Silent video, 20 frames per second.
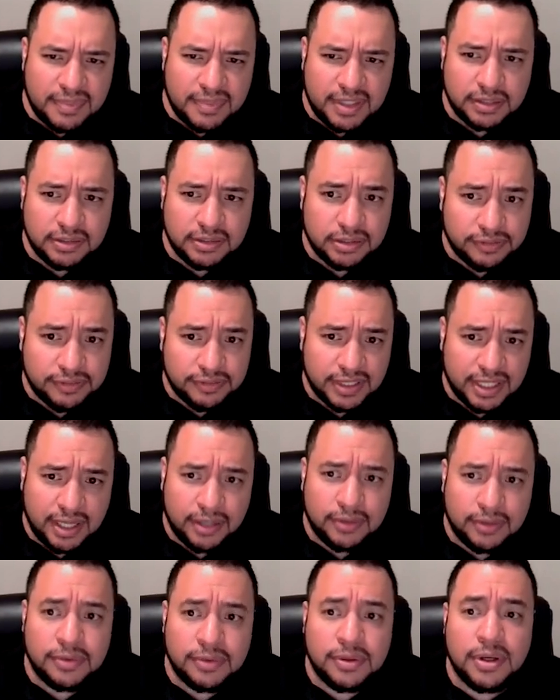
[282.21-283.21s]
So for
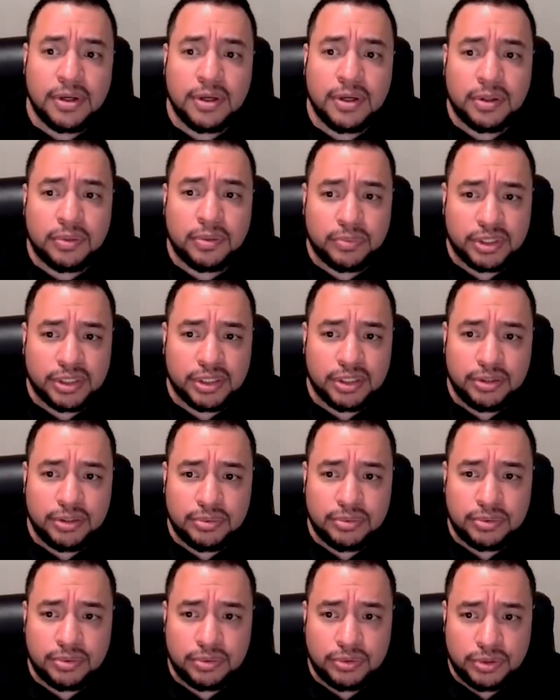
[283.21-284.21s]
now, we're going to
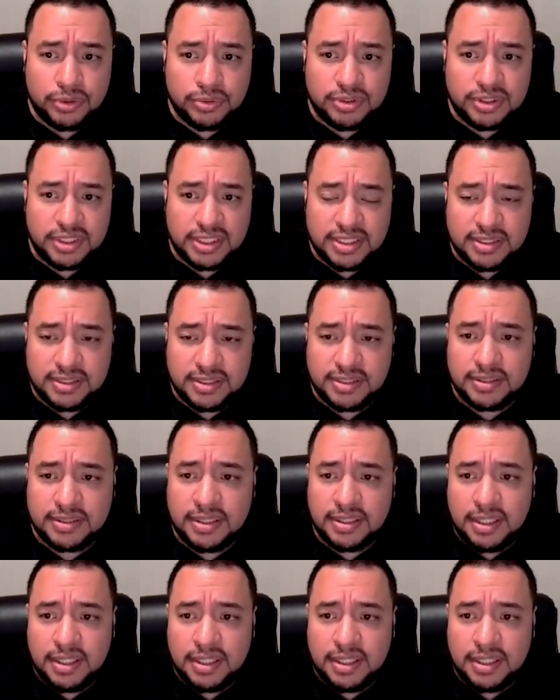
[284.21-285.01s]
use this.